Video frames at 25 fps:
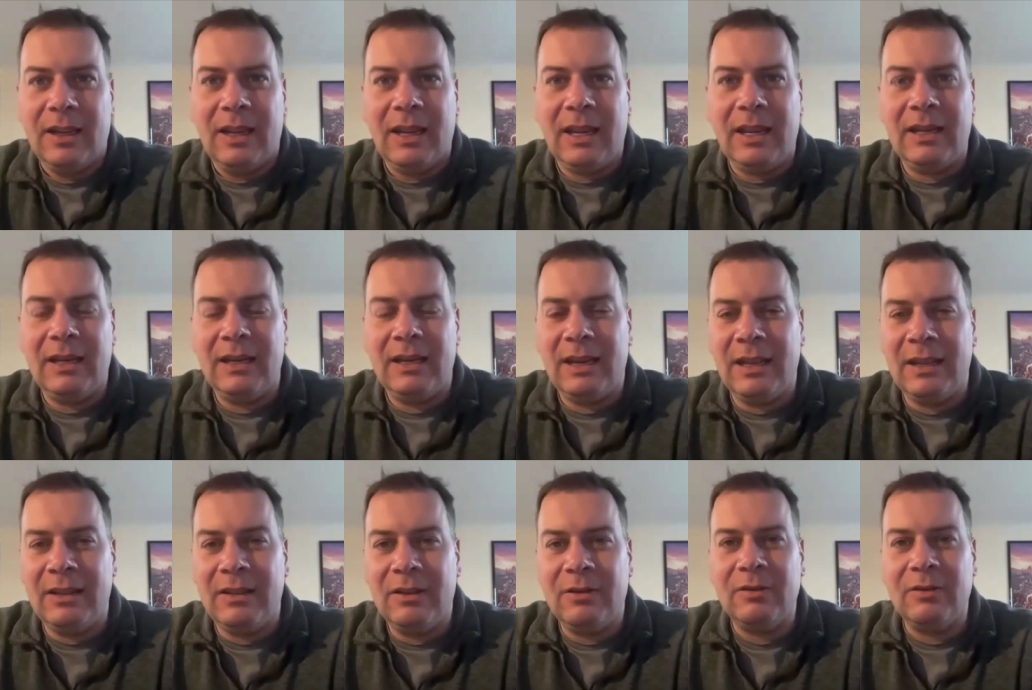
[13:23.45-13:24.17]
And
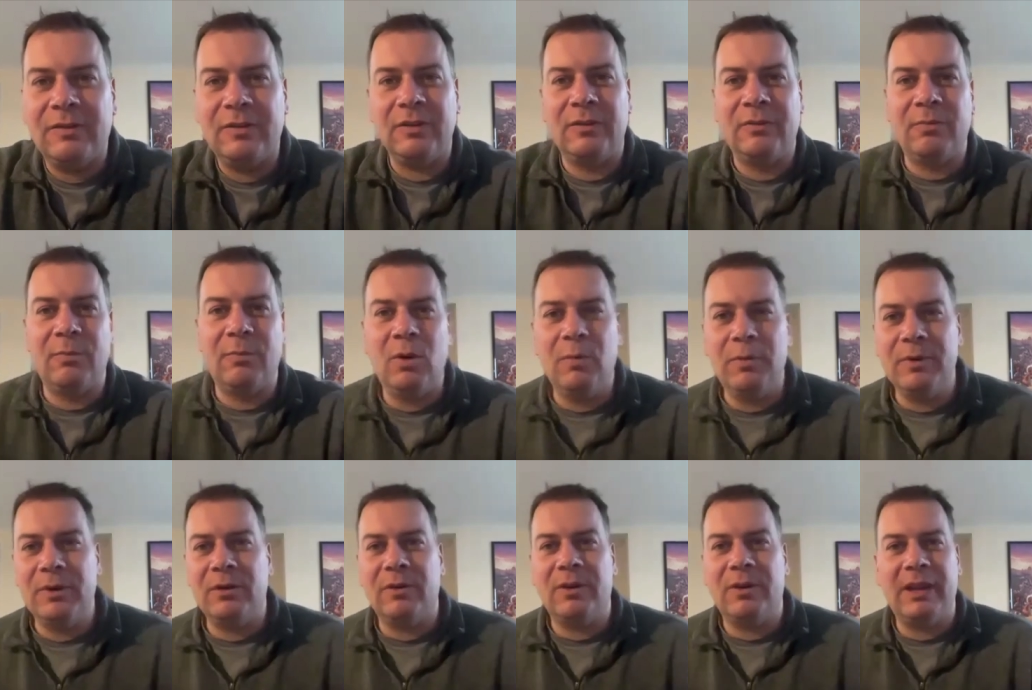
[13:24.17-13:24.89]
and there's this
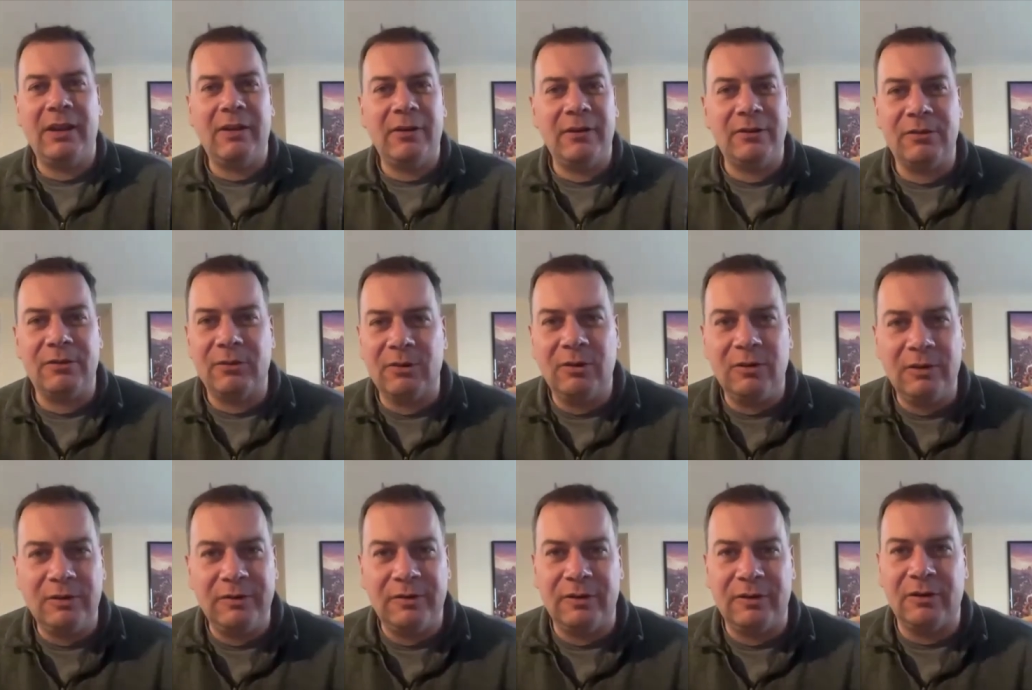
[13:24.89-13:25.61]
moment your character
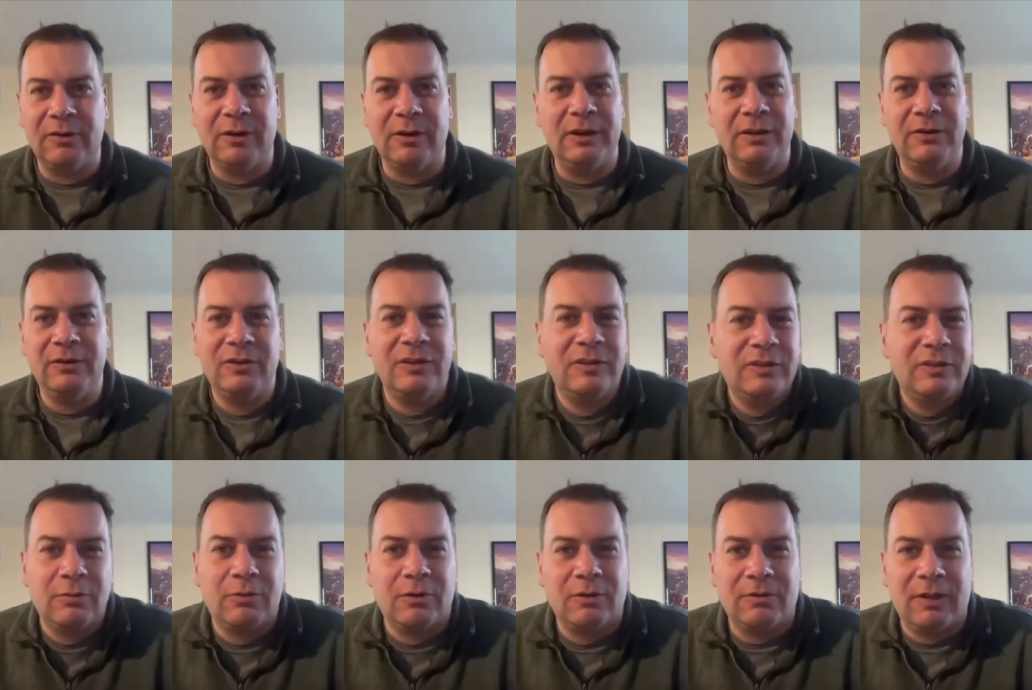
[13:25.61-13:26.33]
looks at her and it's
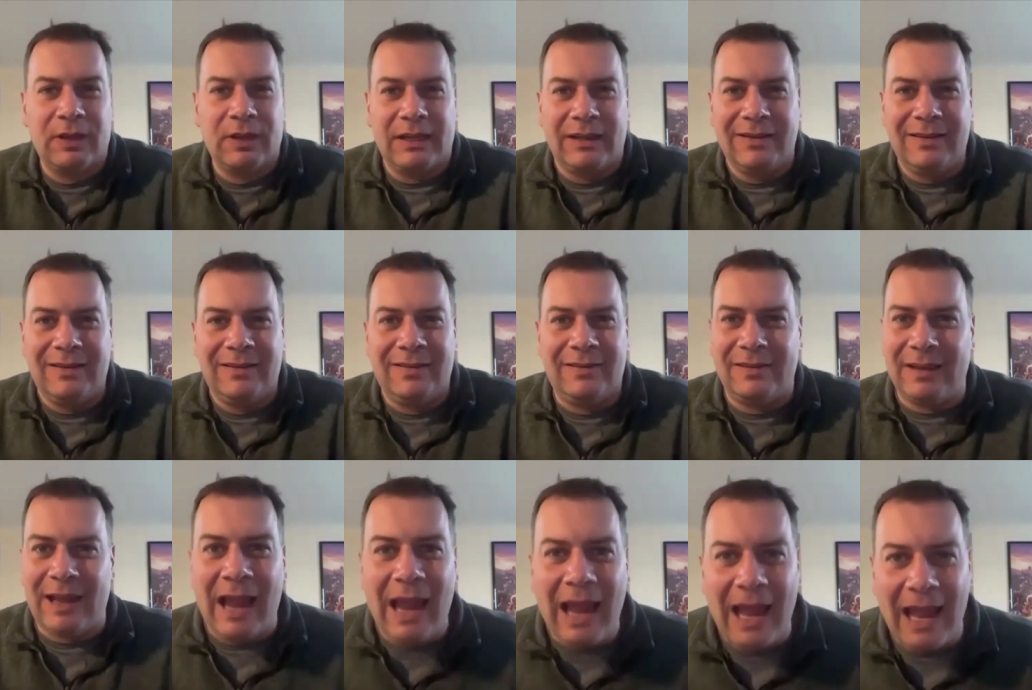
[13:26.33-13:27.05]
just sort of like
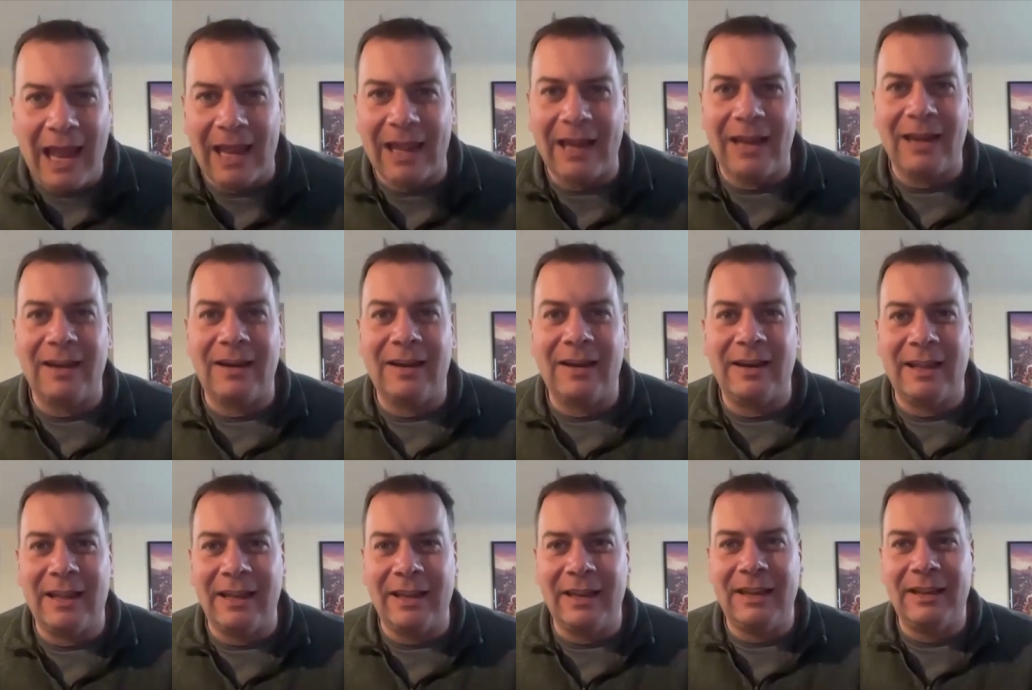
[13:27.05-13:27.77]
sad,
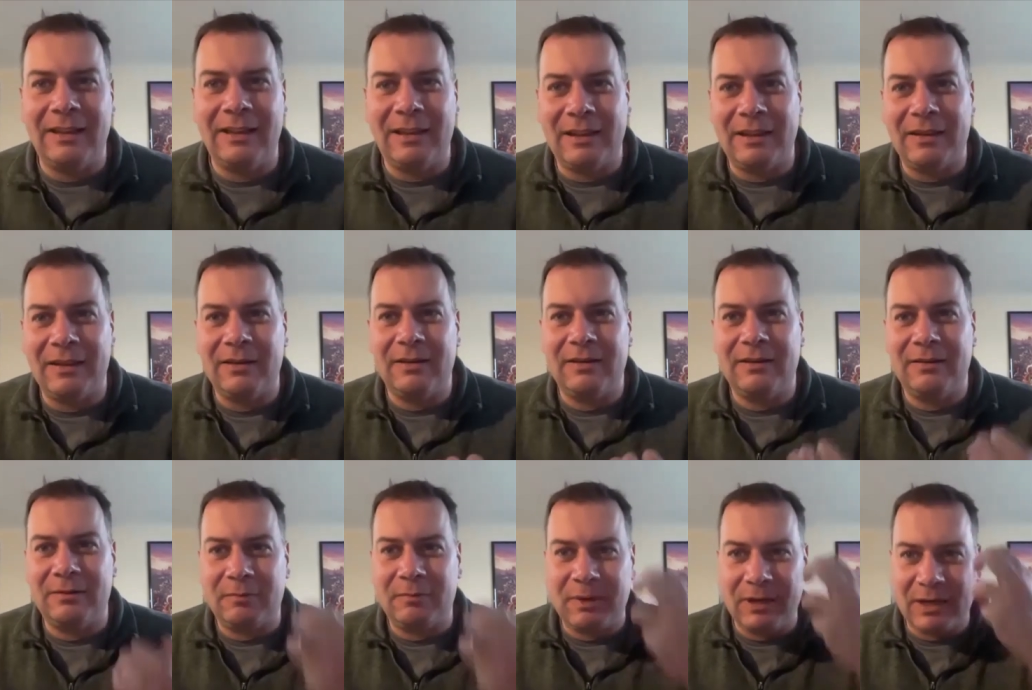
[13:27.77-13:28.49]
like
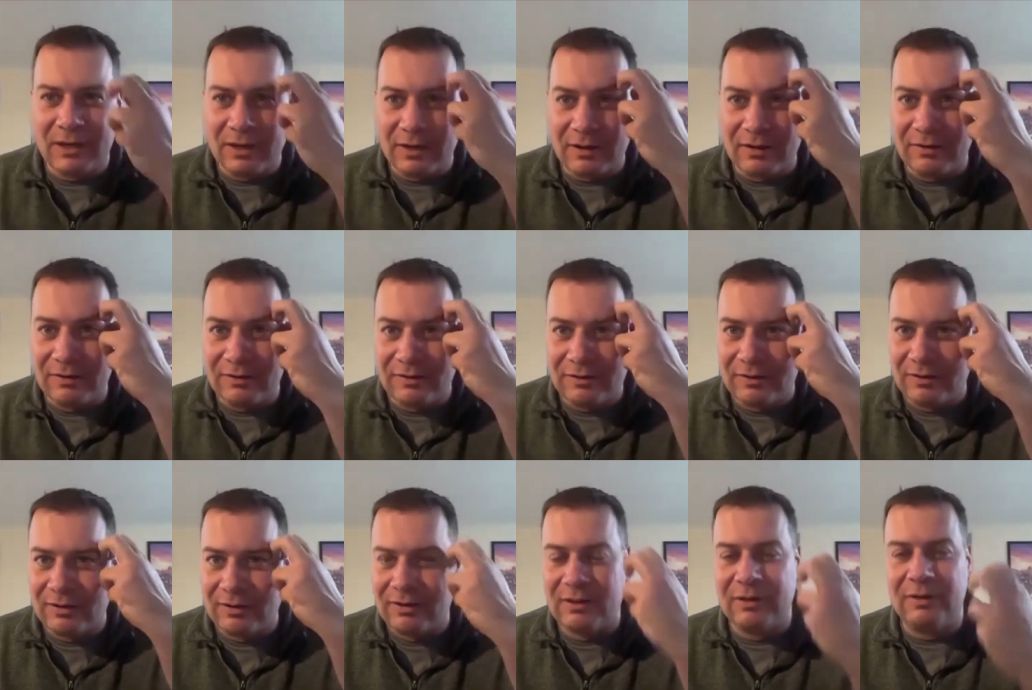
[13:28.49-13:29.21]
that
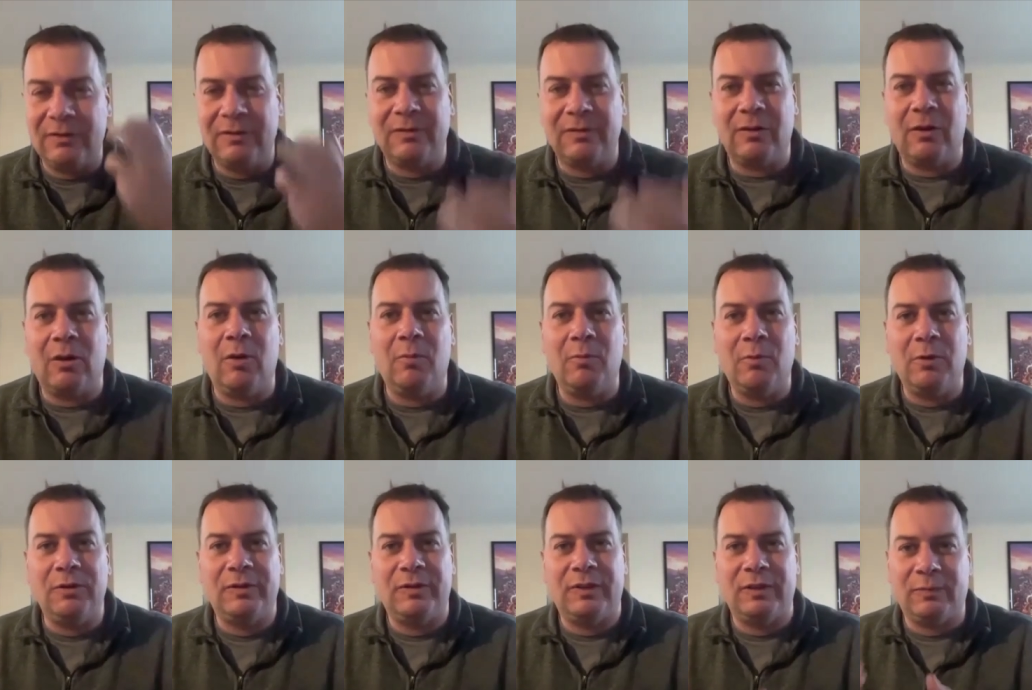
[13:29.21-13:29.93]
because this
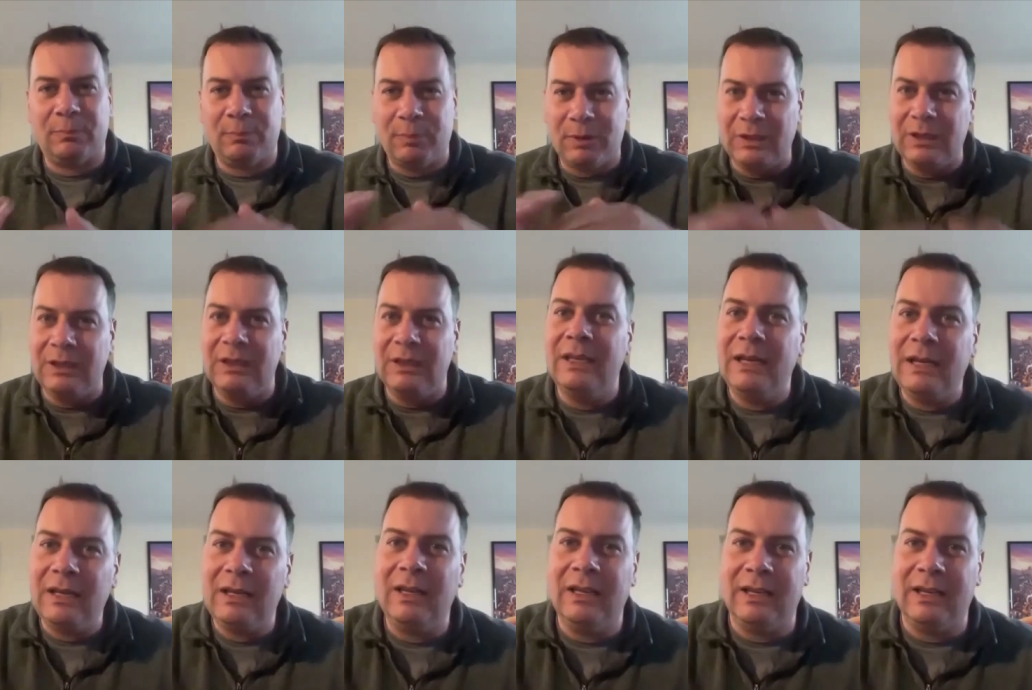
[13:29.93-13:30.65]
almost this
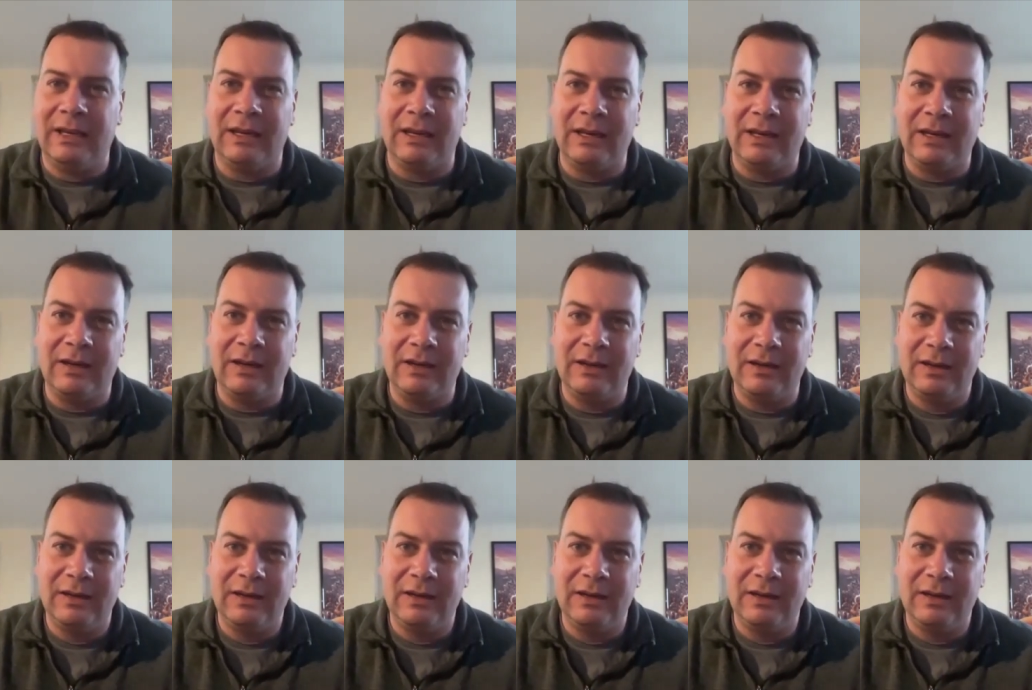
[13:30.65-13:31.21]
belittling